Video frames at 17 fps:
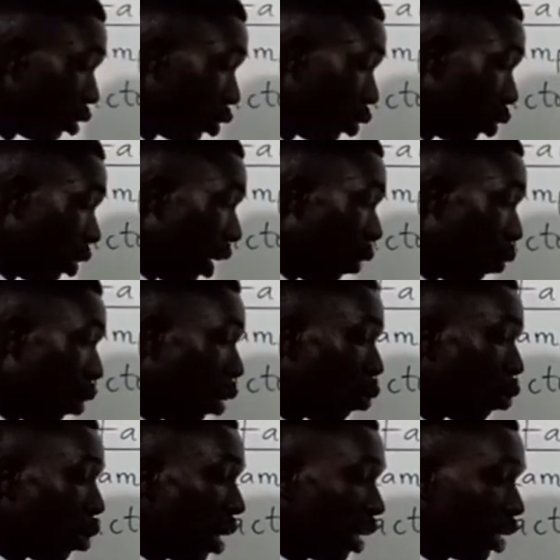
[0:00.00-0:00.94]
so that
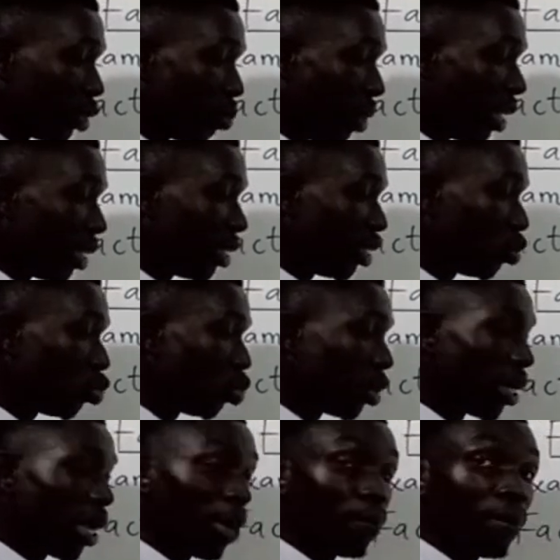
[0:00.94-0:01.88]
when we expand this,
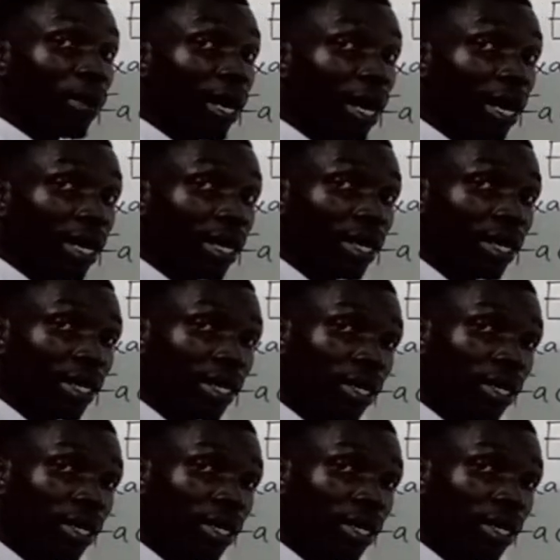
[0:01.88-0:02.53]
we'll get back